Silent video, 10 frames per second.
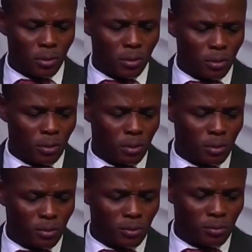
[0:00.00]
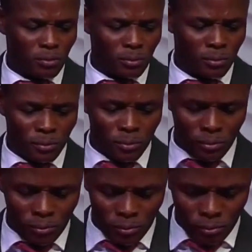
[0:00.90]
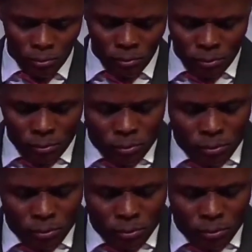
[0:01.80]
No one is speaking in this clip.